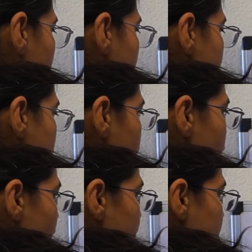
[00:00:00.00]
So look
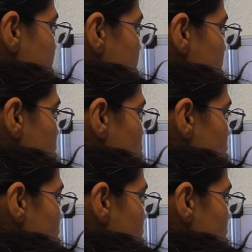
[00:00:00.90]
at this. This is